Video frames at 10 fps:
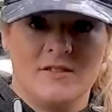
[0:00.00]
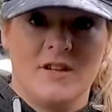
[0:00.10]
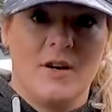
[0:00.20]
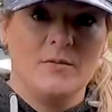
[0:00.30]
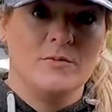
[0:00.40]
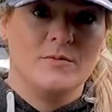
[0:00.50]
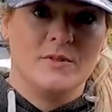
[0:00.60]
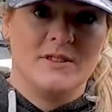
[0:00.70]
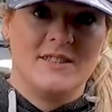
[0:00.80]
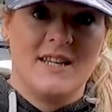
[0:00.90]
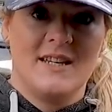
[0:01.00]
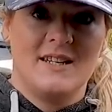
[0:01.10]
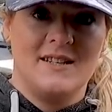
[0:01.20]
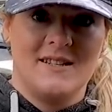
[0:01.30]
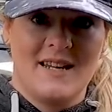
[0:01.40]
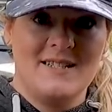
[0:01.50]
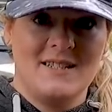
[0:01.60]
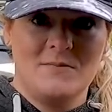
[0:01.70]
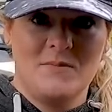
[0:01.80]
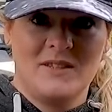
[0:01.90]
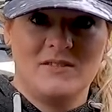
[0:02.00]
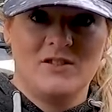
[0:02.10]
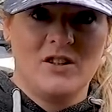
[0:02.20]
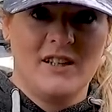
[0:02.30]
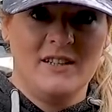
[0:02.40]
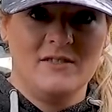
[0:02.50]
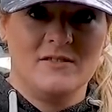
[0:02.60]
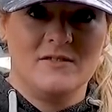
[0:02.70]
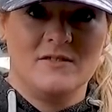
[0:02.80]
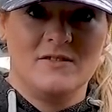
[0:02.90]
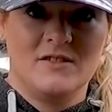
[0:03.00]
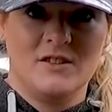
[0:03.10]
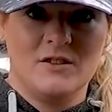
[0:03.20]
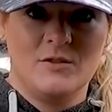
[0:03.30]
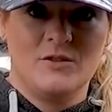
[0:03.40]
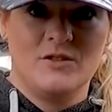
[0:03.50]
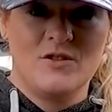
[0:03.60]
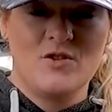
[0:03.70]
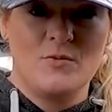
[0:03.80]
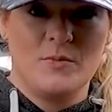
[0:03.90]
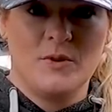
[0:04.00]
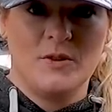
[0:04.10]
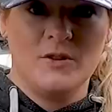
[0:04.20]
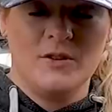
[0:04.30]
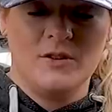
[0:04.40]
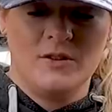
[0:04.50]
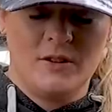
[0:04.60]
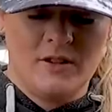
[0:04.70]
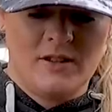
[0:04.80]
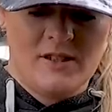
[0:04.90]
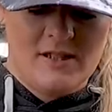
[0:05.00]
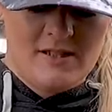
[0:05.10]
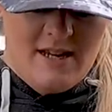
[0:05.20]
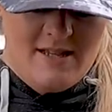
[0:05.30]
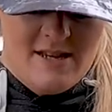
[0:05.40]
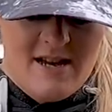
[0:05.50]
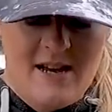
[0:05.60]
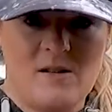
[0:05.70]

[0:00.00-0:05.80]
So I'm going to take a 19mm socket to loosen the sump plug, take that